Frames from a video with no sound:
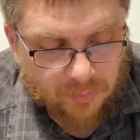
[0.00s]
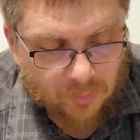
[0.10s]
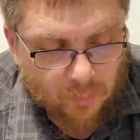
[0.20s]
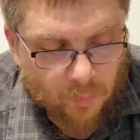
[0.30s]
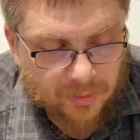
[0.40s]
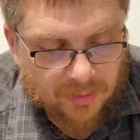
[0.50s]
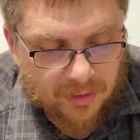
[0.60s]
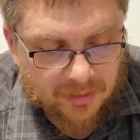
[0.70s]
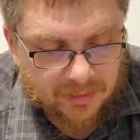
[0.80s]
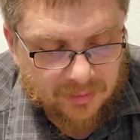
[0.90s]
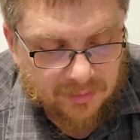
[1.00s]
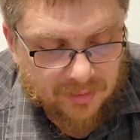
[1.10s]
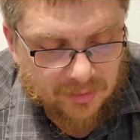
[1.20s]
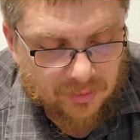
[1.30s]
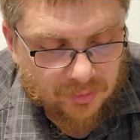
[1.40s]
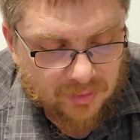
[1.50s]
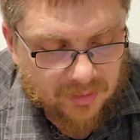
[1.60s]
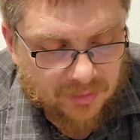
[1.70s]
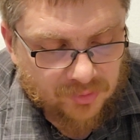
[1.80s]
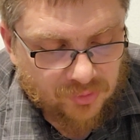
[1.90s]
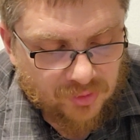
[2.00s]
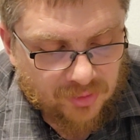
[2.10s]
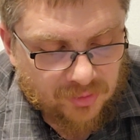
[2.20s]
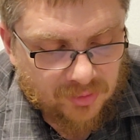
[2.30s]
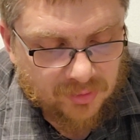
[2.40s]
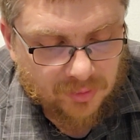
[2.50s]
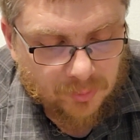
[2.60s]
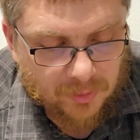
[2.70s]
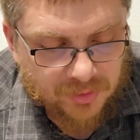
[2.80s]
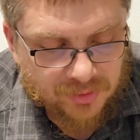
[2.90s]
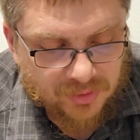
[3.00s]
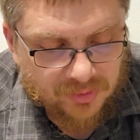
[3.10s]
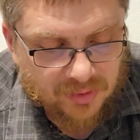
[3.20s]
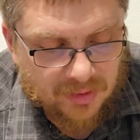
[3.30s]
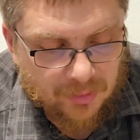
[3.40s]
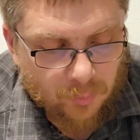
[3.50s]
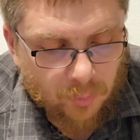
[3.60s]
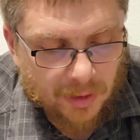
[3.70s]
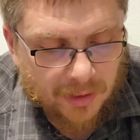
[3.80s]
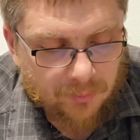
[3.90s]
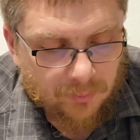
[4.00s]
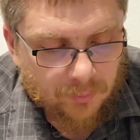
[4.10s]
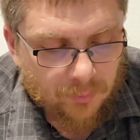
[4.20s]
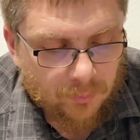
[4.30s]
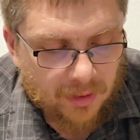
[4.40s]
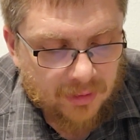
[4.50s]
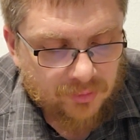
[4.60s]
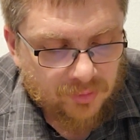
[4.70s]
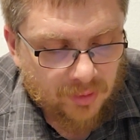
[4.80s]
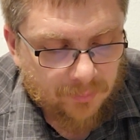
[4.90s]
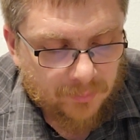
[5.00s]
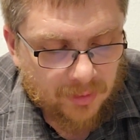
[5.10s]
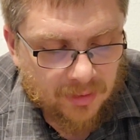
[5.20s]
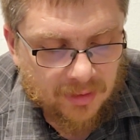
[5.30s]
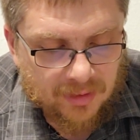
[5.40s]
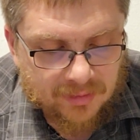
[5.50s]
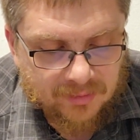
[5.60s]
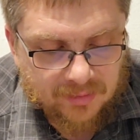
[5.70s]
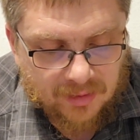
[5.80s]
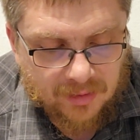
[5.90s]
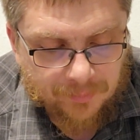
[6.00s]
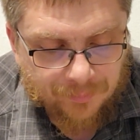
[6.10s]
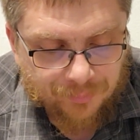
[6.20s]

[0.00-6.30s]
When they continued to ask Jesus their questions, he raised up and said,